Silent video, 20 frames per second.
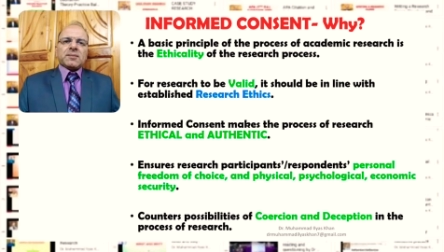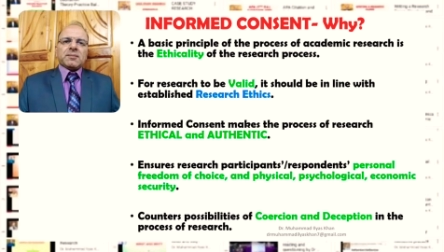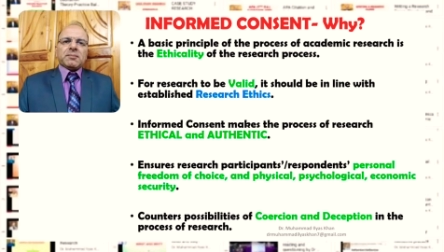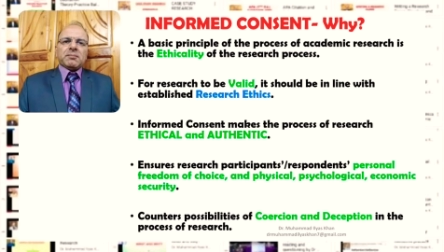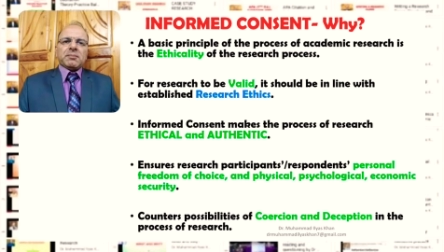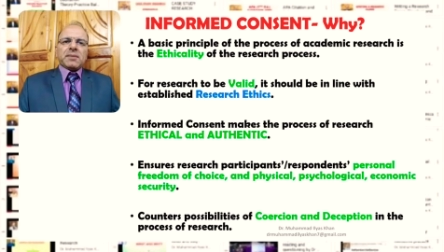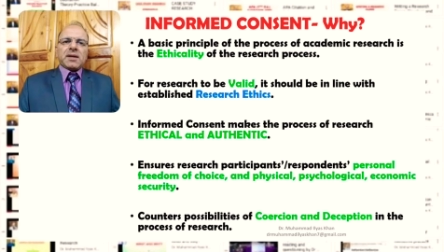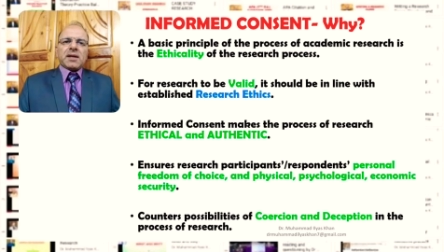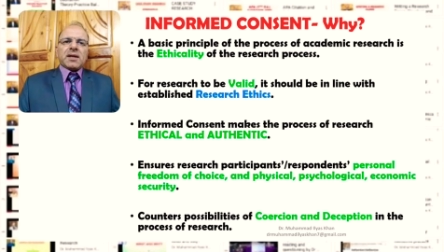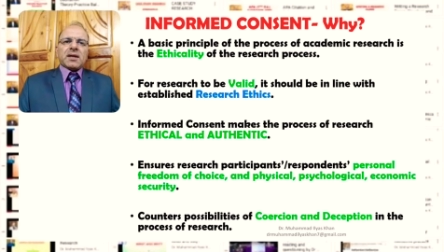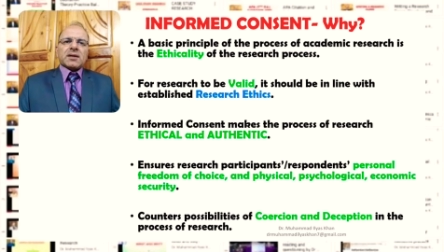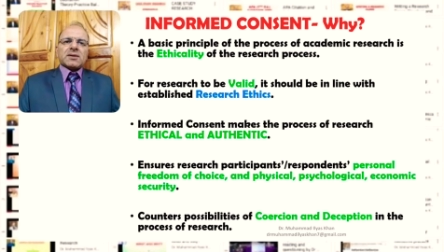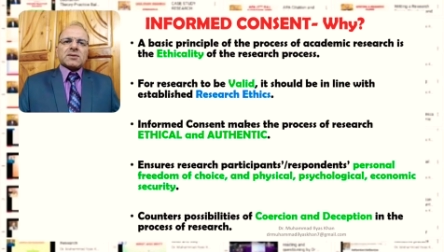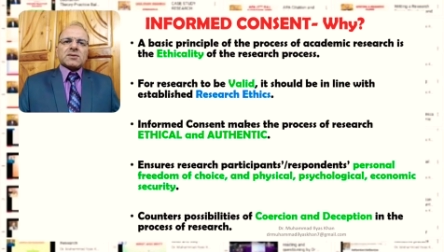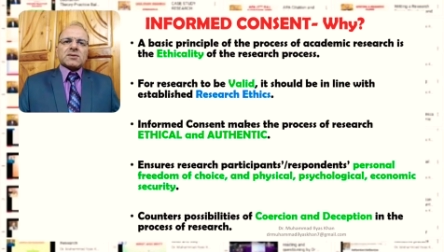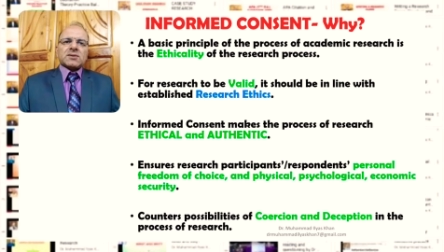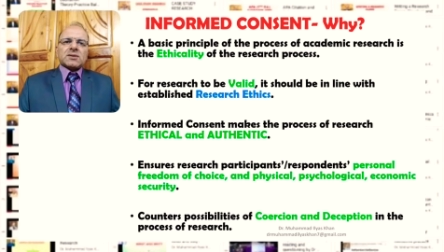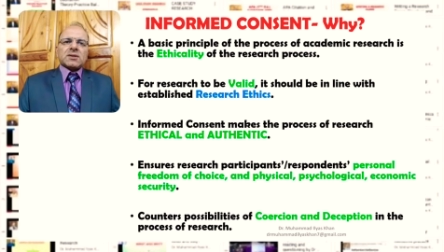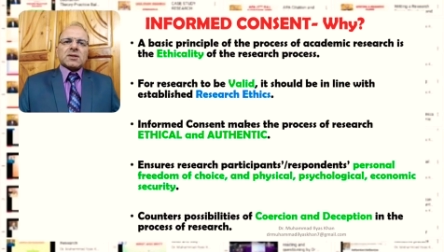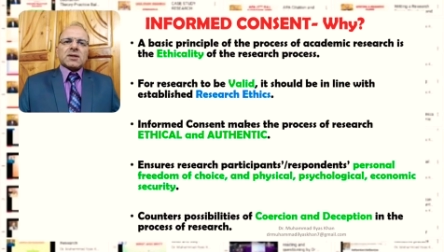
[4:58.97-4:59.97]

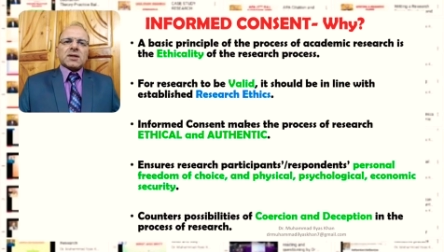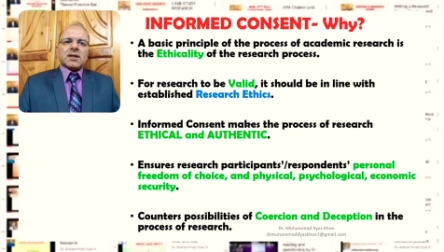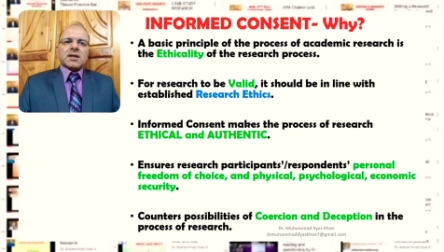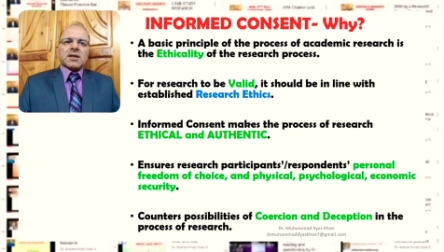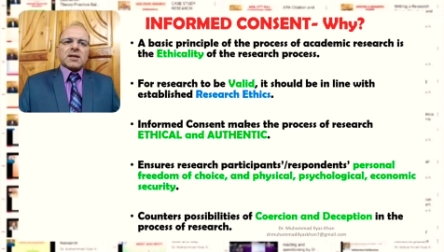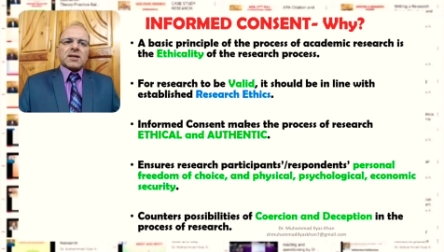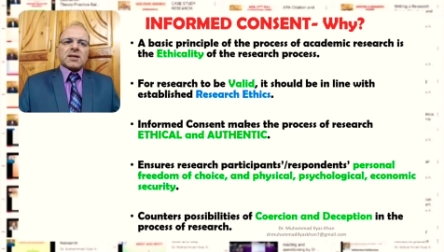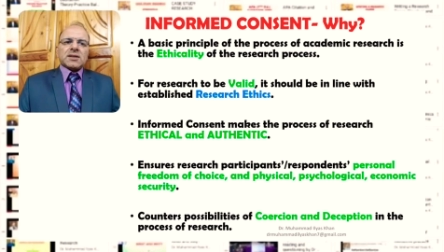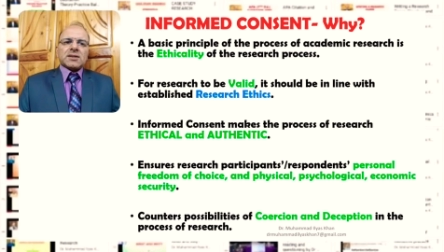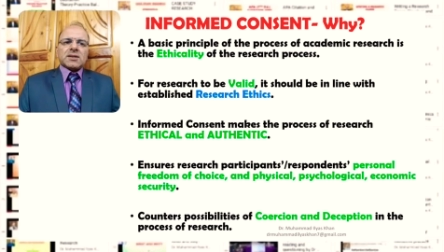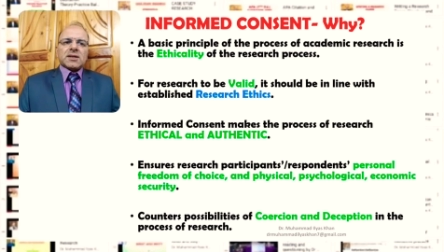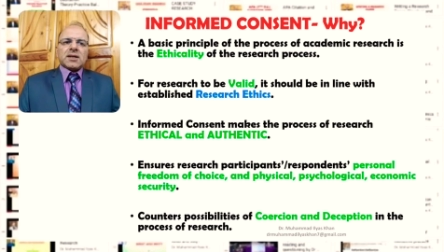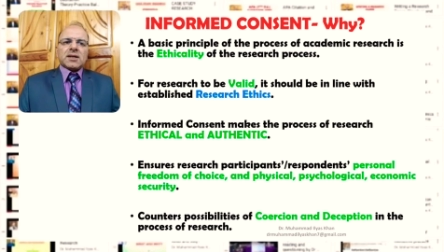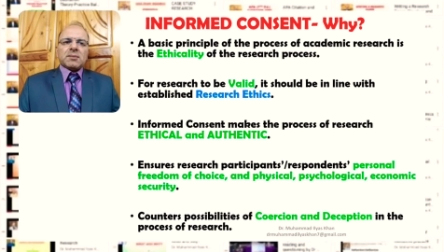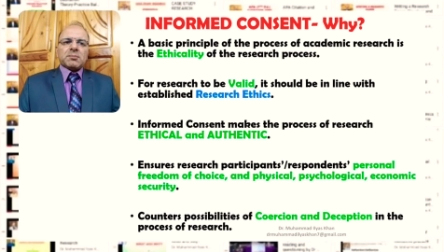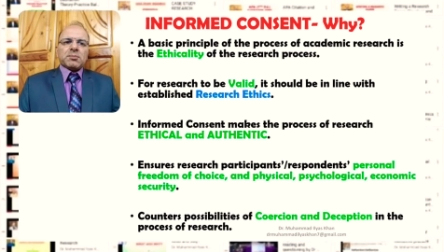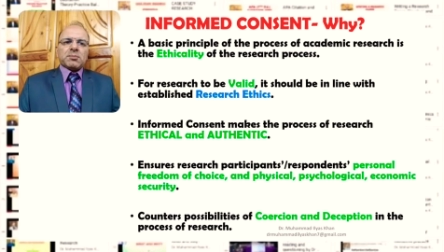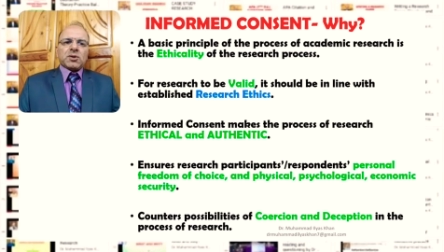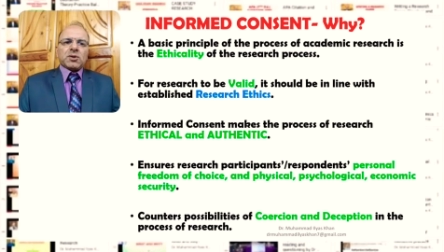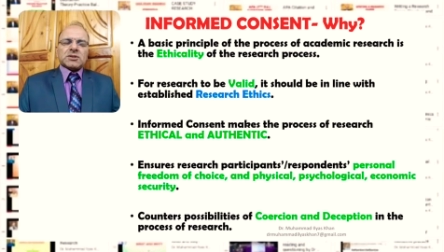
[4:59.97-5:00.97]
makes it
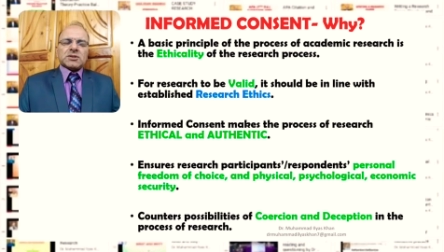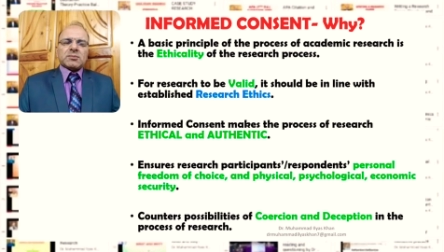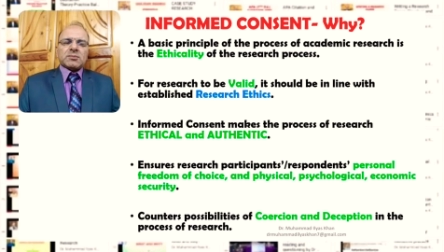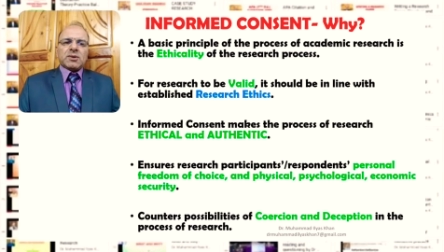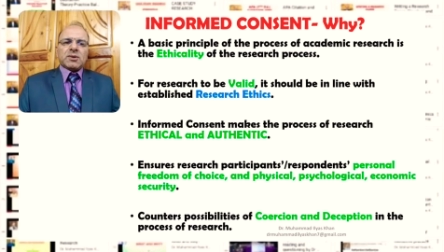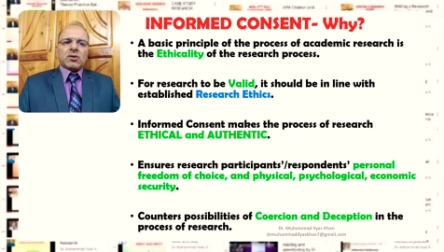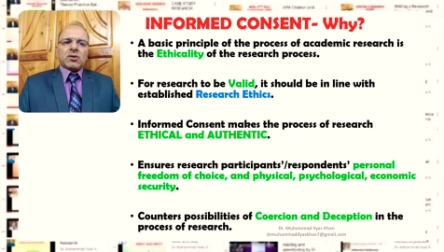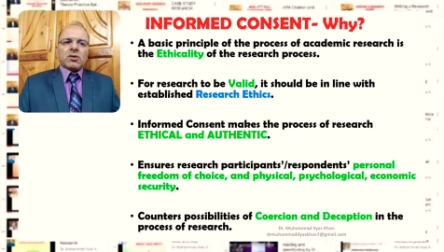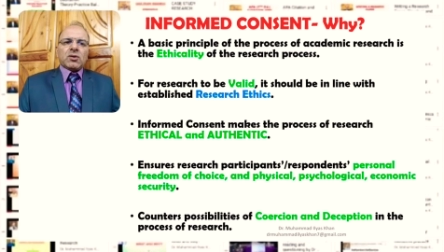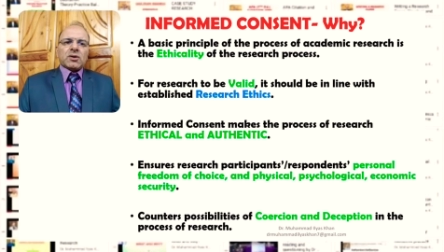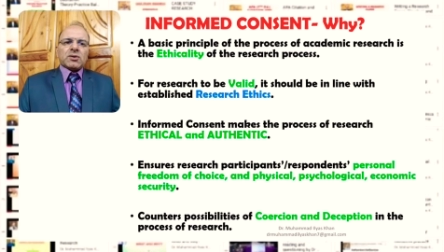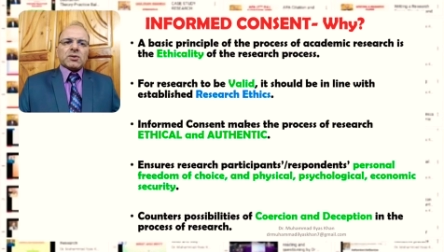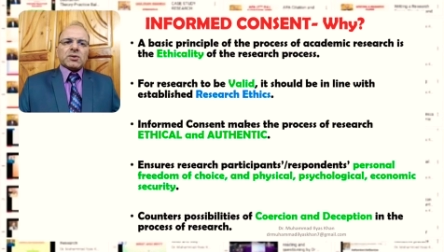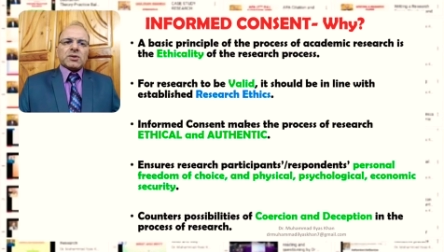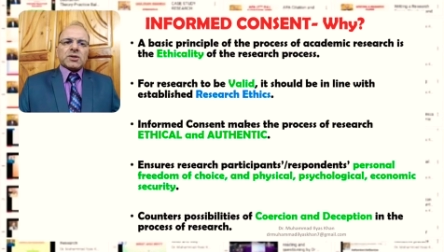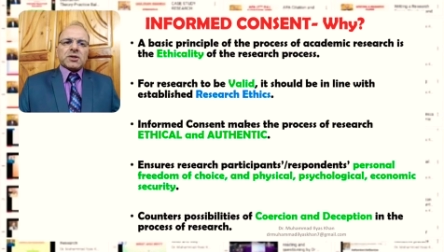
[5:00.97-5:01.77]
impossible or